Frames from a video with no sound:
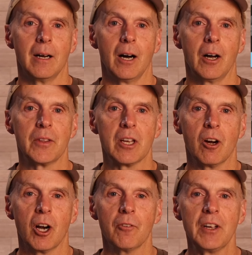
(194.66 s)
On the
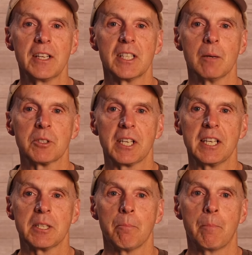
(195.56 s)
RV Dump
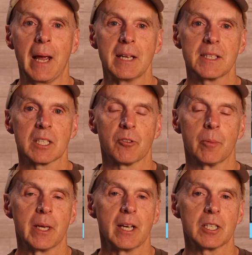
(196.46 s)
Station Basics for
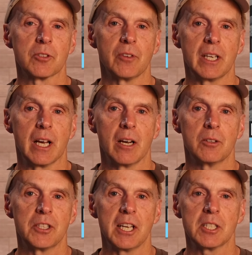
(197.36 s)
Beginners video,
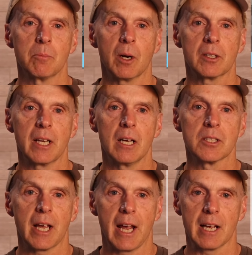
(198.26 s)
Jason
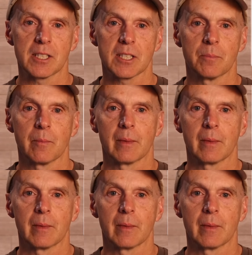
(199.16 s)
Bartels asks,